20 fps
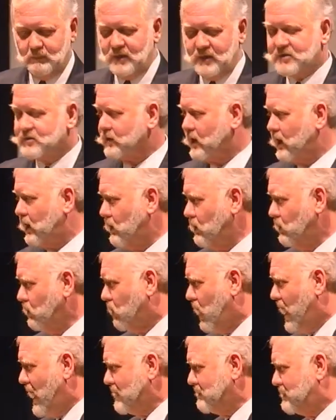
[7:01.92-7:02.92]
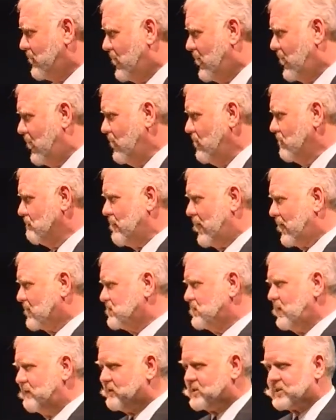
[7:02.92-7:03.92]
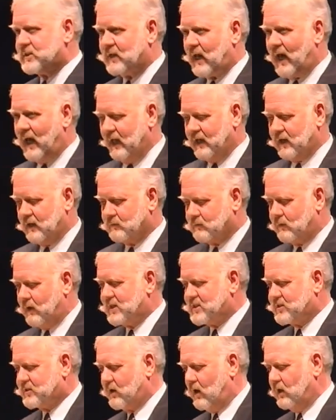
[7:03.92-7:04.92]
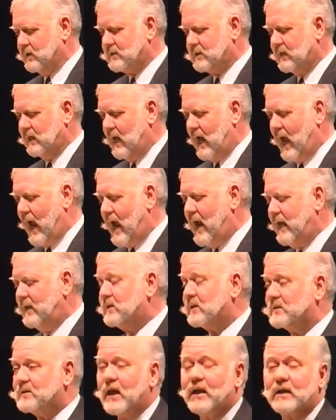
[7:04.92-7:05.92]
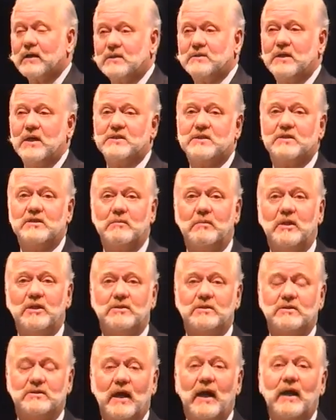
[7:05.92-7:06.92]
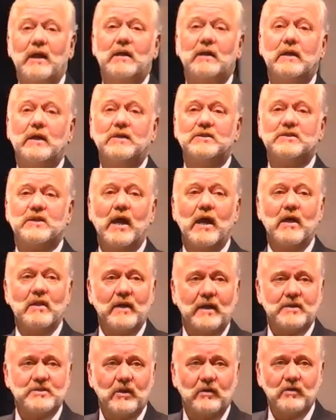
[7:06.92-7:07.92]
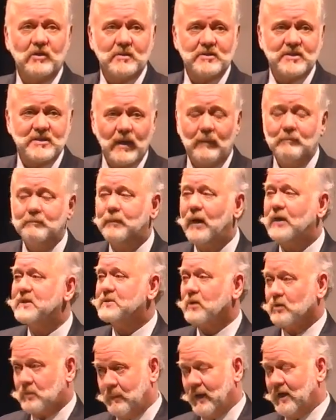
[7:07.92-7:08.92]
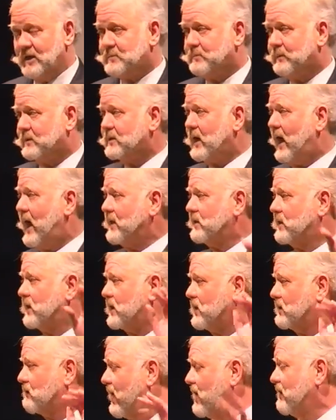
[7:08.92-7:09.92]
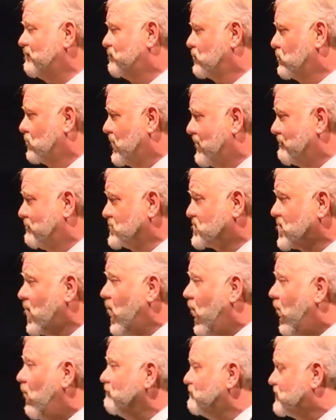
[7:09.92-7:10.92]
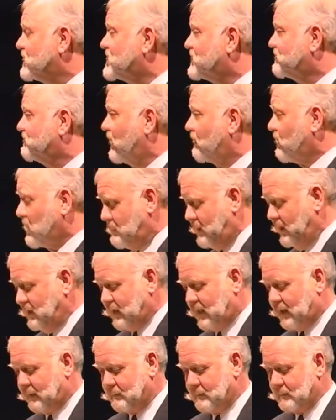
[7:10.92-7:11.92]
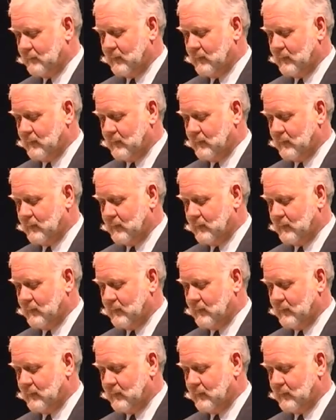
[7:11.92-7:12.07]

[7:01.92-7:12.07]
Bistro, wine bar, magnificent elegant restaurant, and a delicatessen to meet your daily needs. That's on the the basement and the ground floor levels of this very building.